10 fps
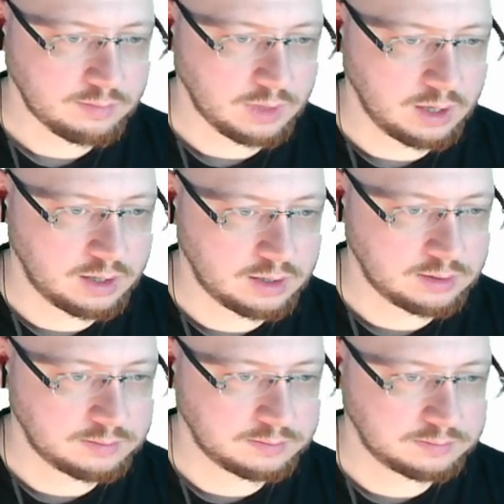
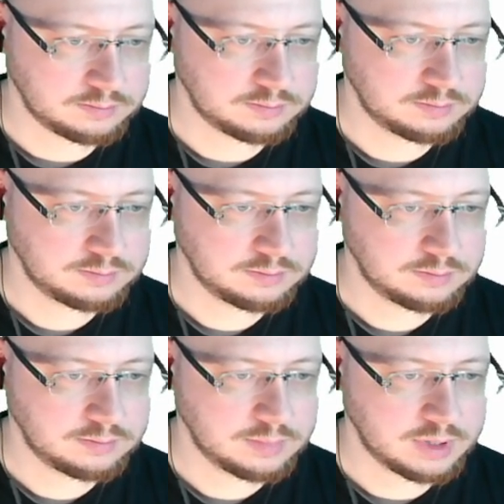
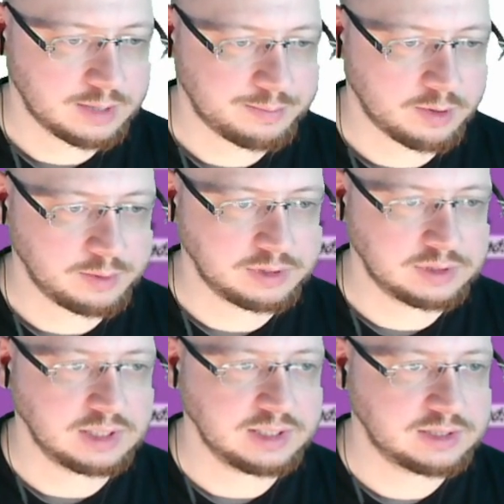They probably
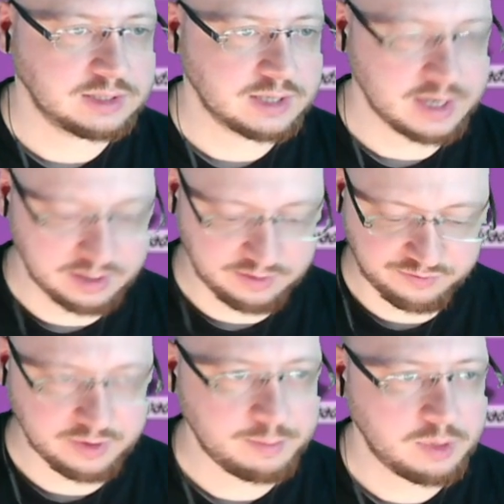deleted any
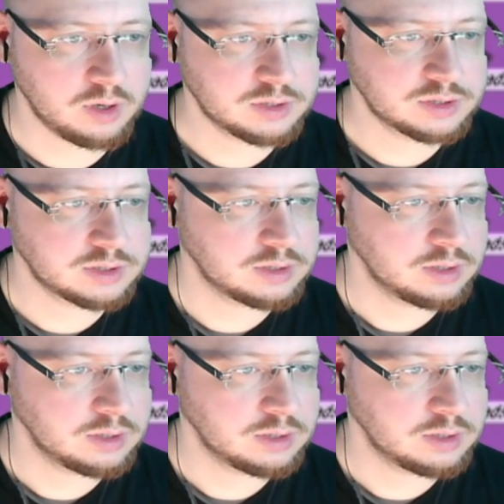free blocks.